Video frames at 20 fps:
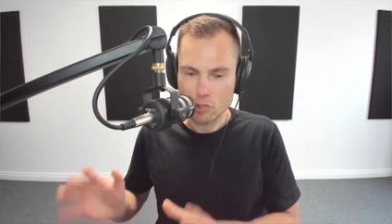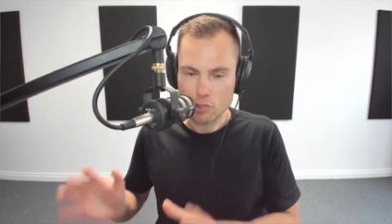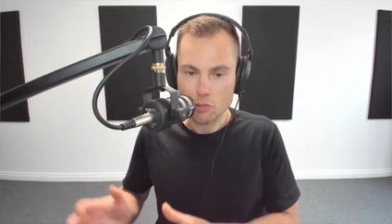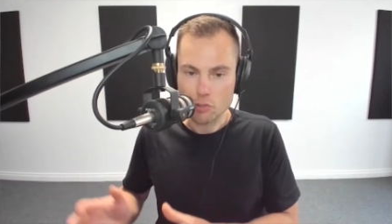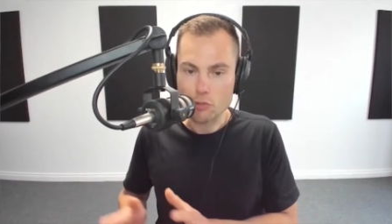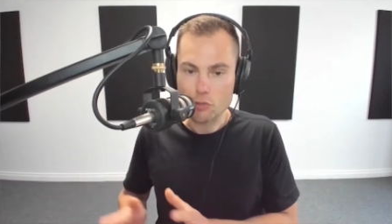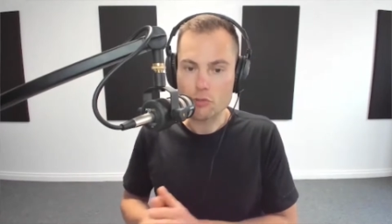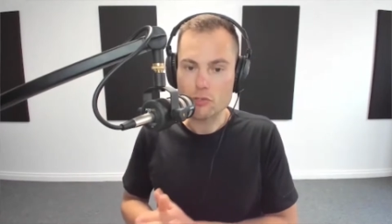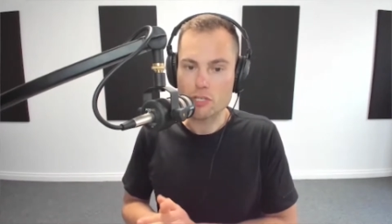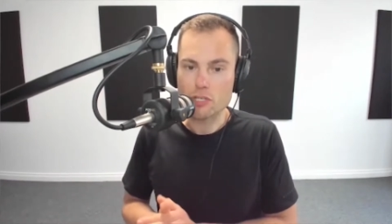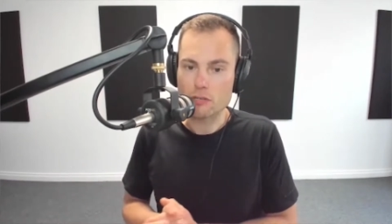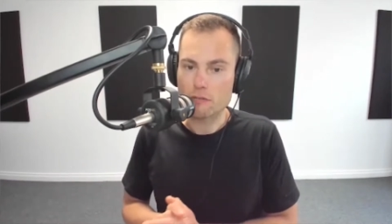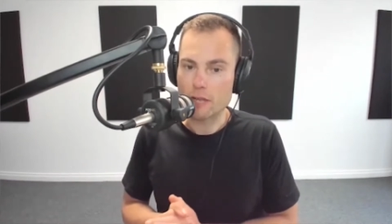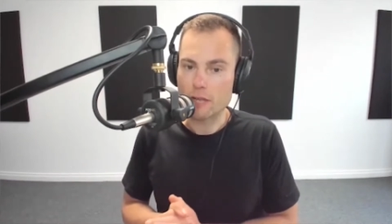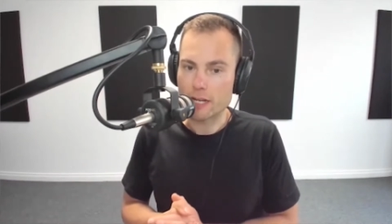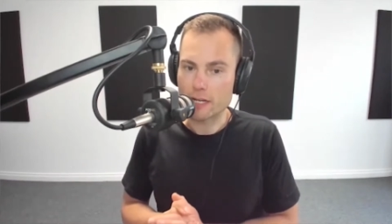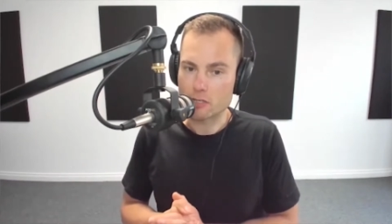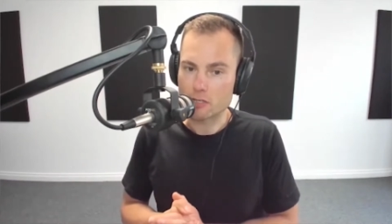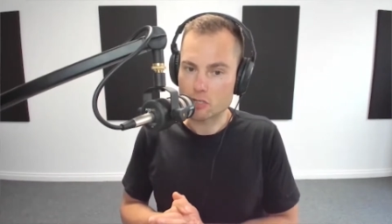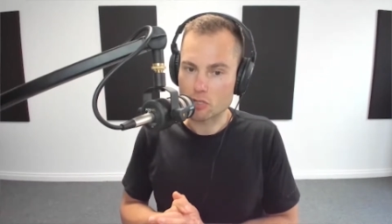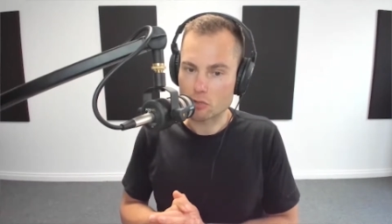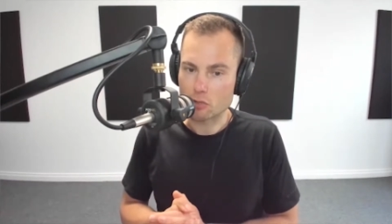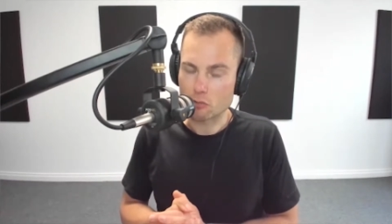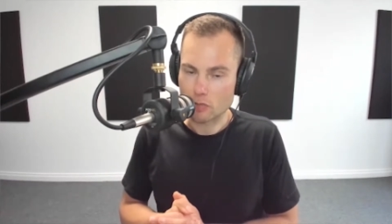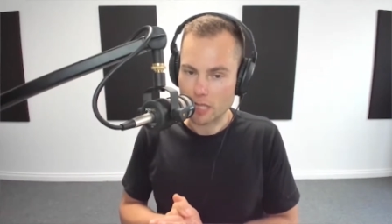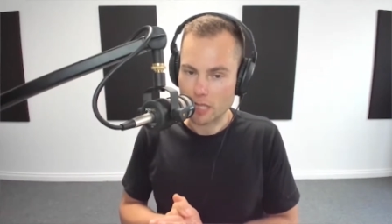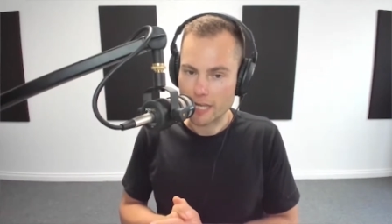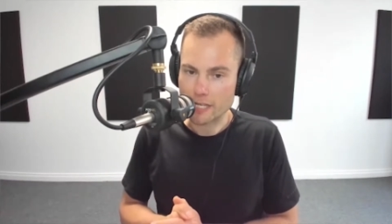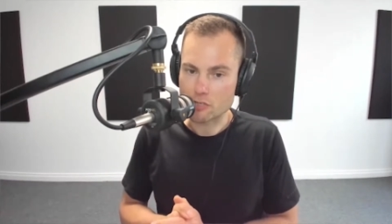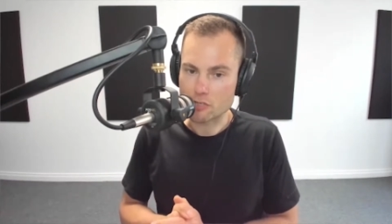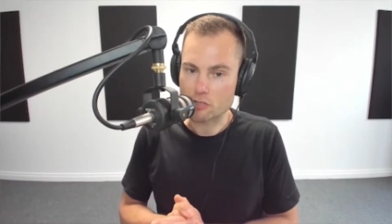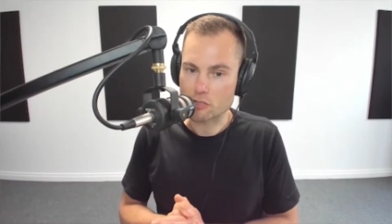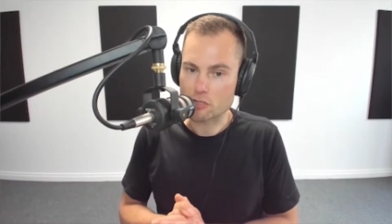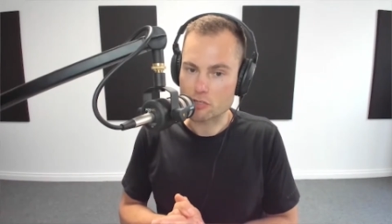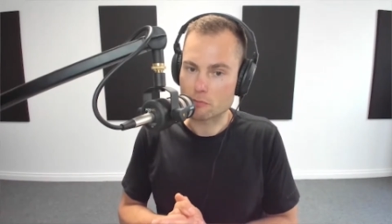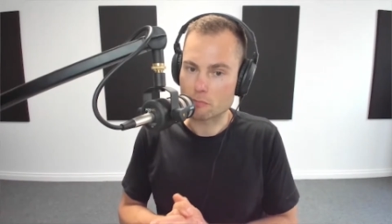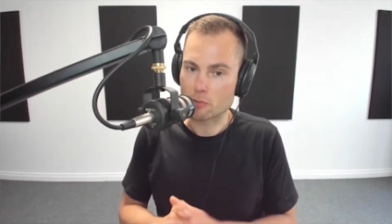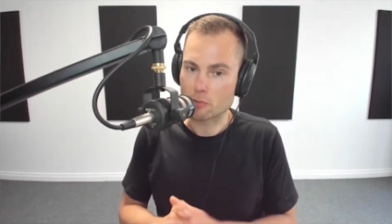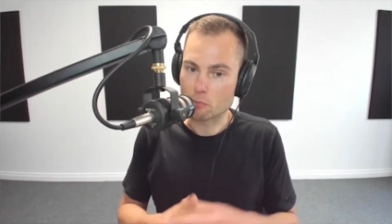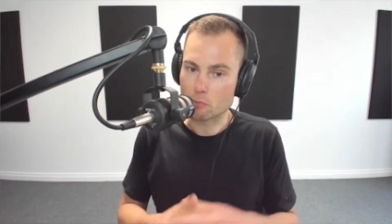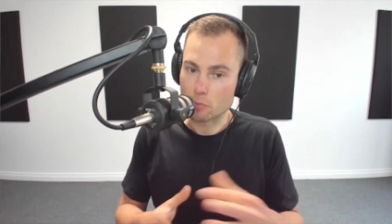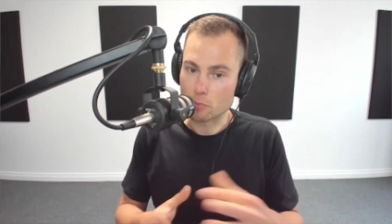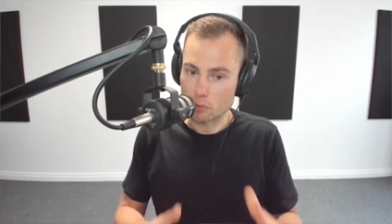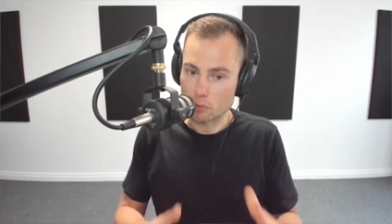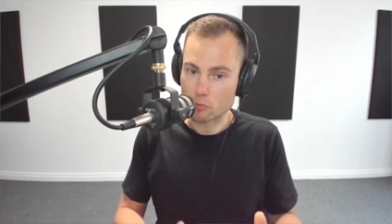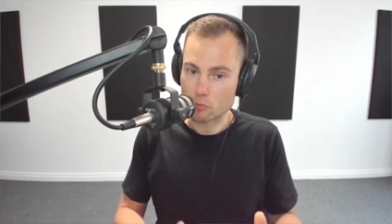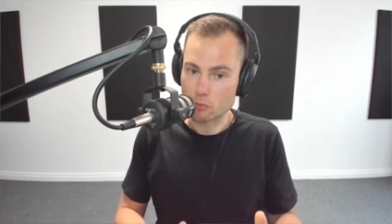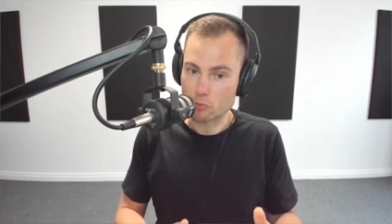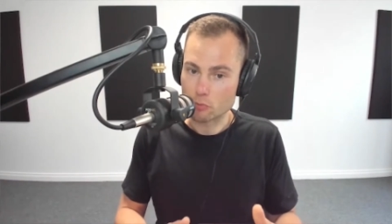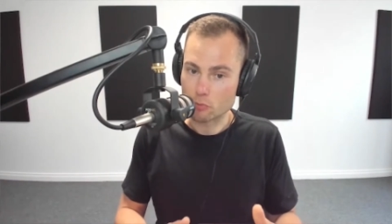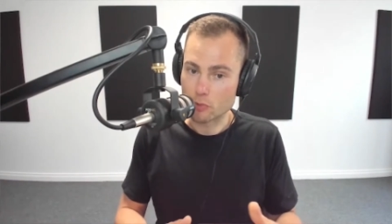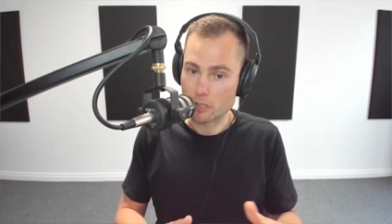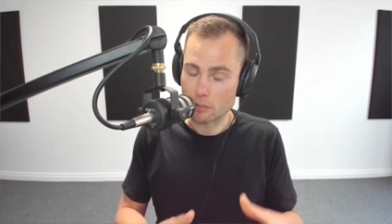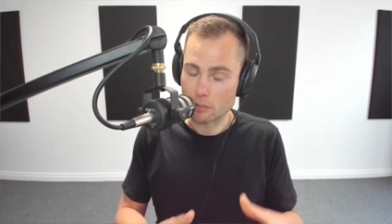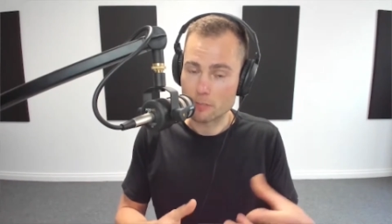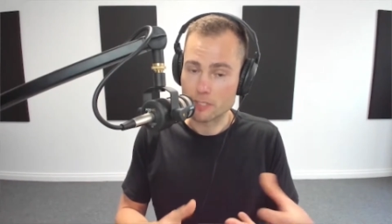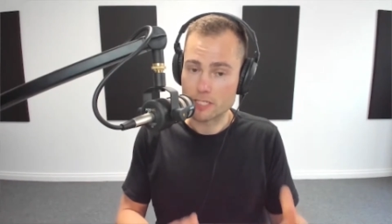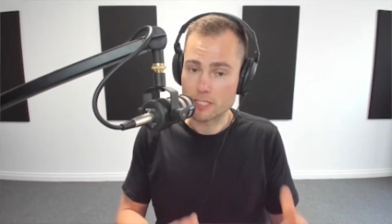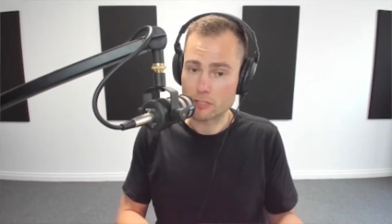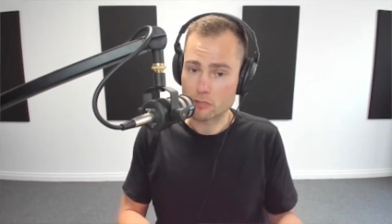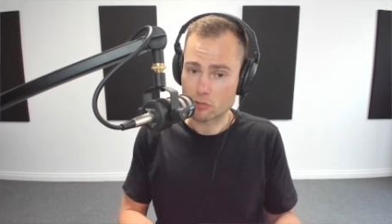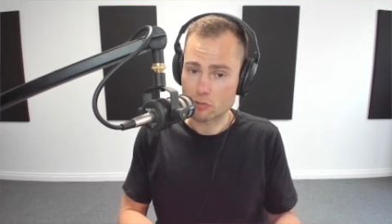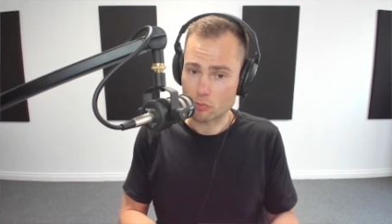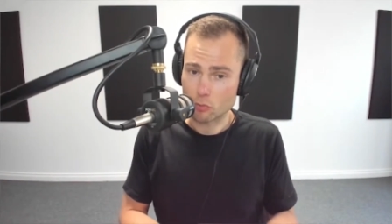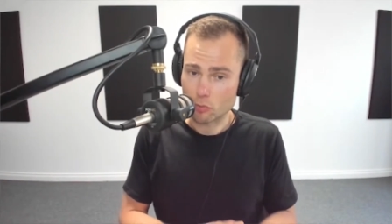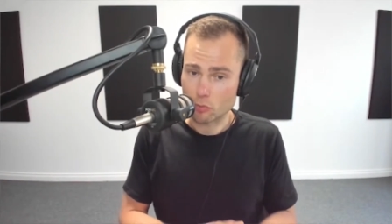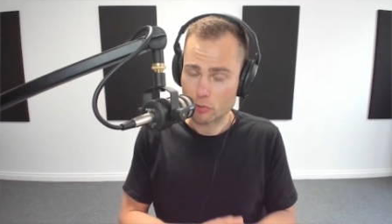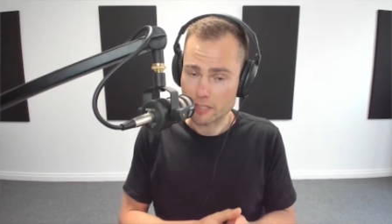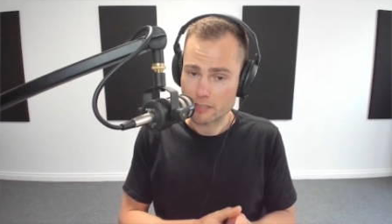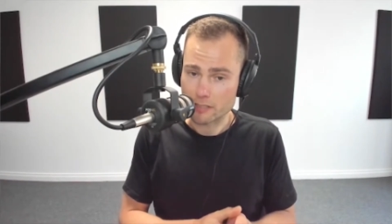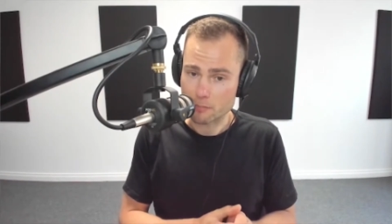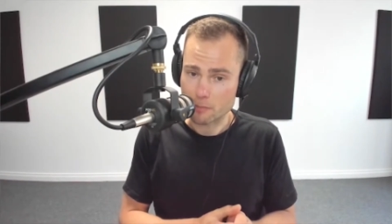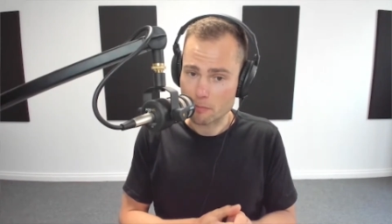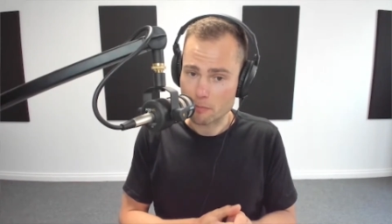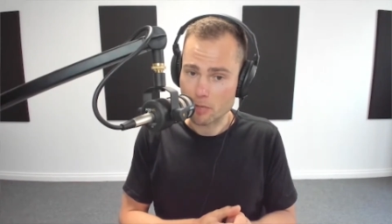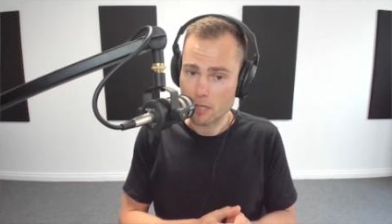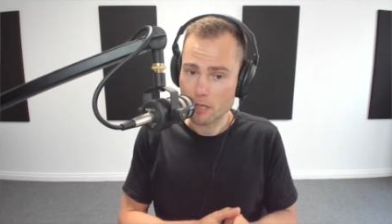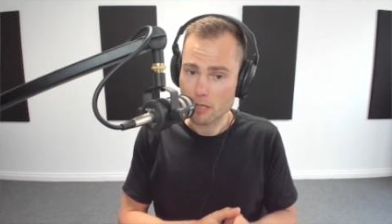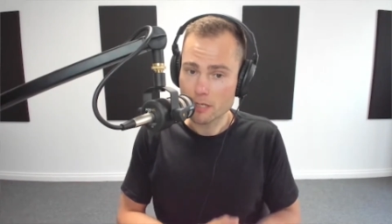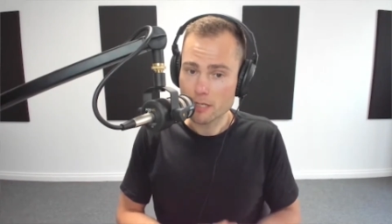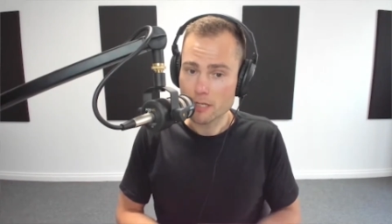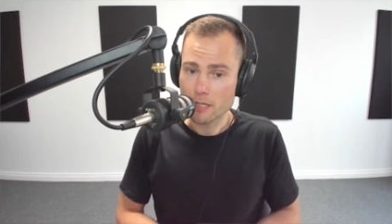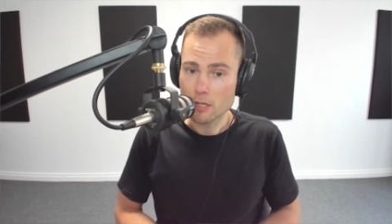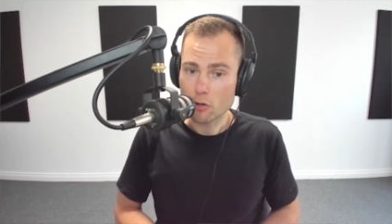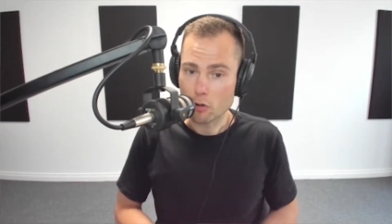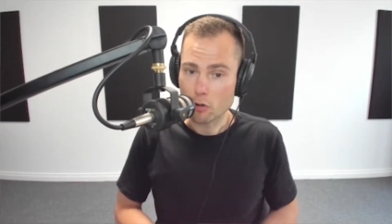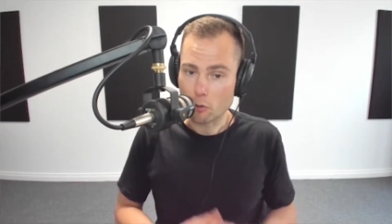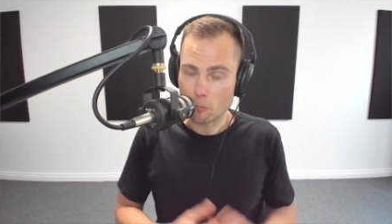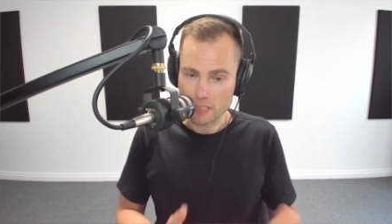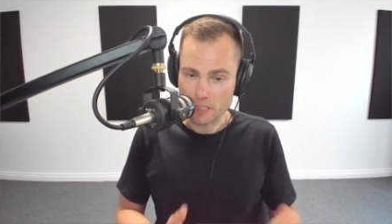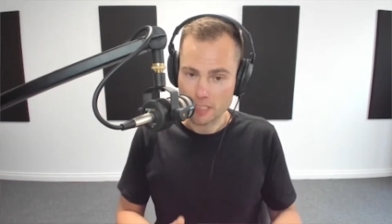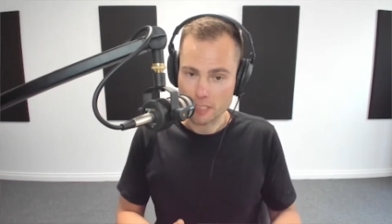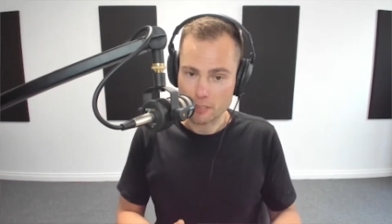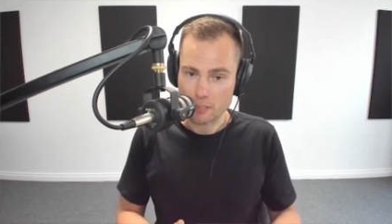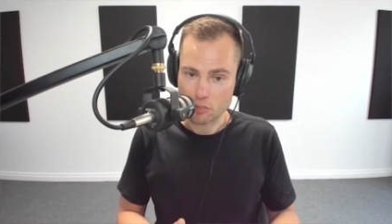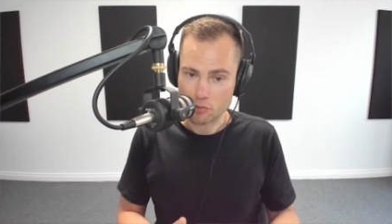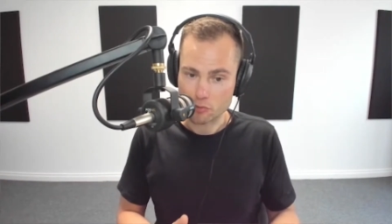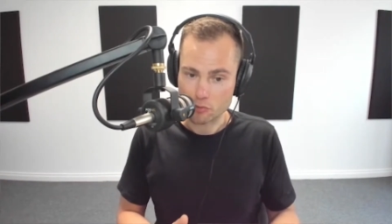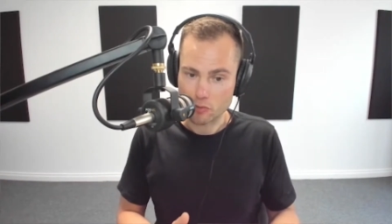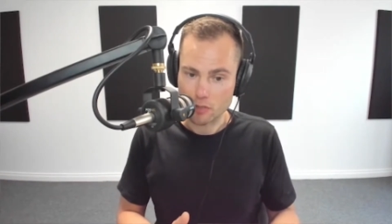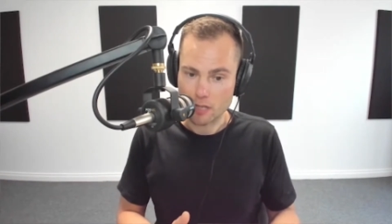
huge advantage in the relationship you build with a potential audience member or potential